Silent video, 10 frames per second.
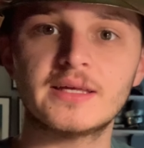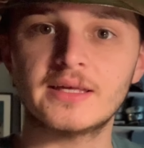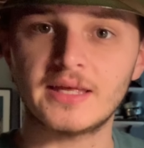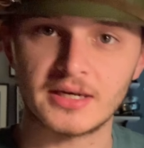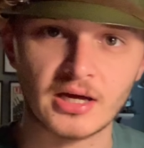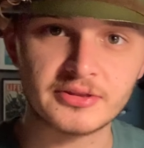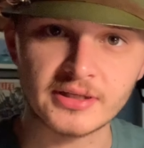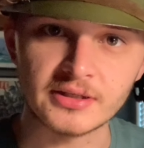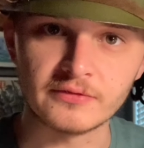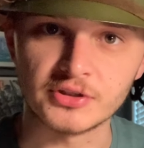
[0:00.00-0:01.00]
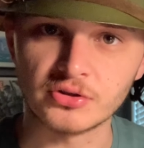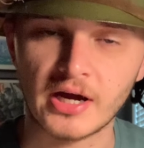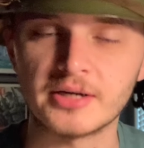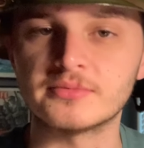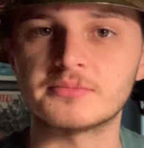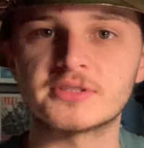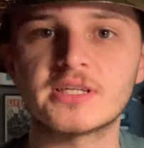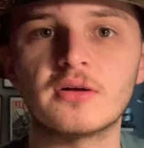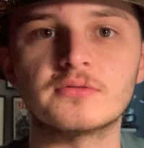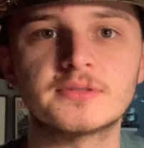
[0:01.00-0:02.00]
and not the individual items
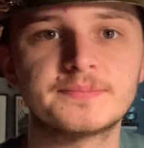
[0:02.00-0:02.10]
themselves.